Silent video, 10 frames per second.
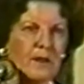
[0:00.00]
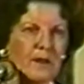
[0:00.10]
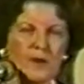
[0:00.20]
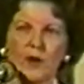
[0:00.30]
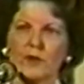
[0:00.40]

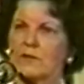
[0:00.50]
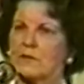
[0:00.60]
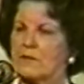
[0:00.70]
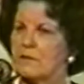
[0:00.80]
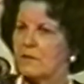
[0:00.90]
Not
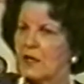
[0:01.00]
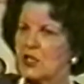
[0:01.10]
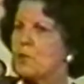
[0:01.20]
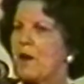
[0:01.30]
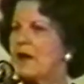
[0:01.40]

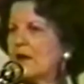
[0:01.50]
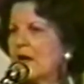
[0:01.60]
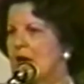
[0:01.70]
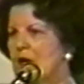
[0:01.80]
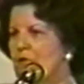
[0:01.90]
expecting
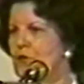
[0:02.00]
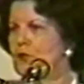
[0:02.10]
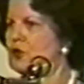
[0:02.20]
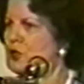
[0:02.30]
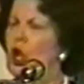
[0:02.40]
any
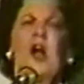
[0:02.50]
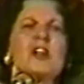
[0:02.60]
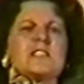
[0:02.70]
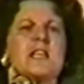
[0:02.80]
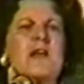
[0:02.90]
fruit as long
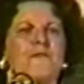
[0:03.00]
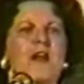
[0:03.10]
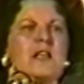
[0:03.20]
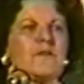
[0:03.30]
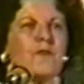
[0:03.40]
as they're
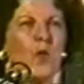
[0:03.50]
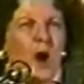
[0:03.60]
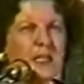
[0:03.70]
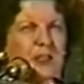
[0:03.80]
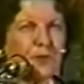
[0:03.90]
faithful. What
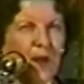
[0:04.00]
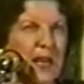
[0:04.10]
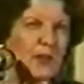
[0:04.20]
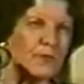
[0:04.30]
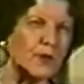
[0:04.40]
is
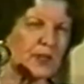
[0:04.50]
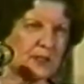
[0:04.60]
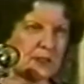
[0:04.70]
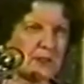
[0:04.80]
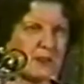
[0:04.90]

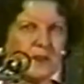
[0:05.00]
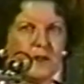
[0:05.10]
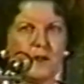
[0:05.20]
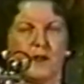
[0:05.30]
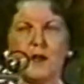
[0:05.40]
faithfulness?
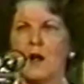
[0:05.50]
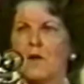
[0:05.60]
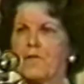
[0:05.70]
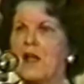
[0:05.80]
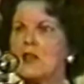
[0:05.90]

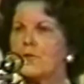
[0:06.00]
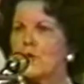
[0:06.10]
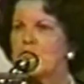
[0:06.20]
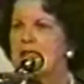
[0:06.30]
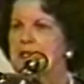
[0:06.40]

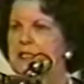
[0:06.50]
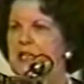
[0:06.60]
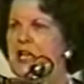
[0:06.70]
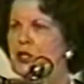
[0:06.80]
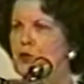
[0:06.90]
Faithfulness
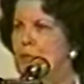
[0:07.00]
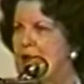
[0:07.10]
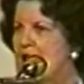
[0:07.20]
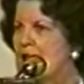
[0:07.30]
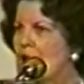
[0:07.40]
is
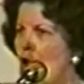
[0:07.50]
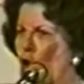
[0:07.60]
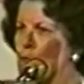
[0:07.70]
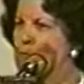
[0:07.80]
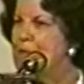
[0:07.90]
being
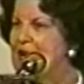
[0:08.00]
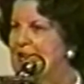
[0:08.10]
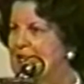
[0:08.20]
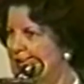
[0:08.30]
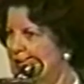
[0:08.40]

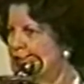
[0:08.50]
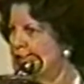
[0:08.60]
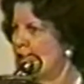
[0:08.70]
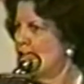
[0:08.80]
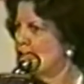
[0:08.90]
obedient
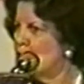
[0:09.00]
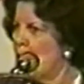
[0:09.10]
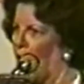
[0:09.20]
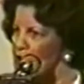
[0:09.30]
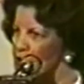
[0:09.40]
to
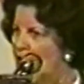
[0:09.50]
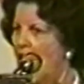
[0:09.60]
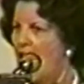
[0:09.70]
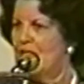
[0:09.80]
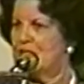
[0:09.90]
what
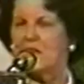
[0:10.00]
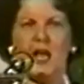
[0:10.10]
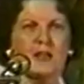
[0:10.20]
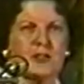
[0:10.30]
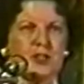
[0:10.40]
God
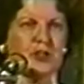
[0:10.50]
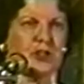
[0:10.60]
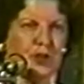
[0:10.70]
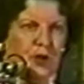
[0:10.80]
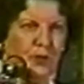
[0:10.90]
tells us to
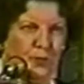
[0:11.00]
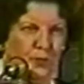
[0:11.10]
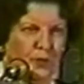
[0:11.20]
do.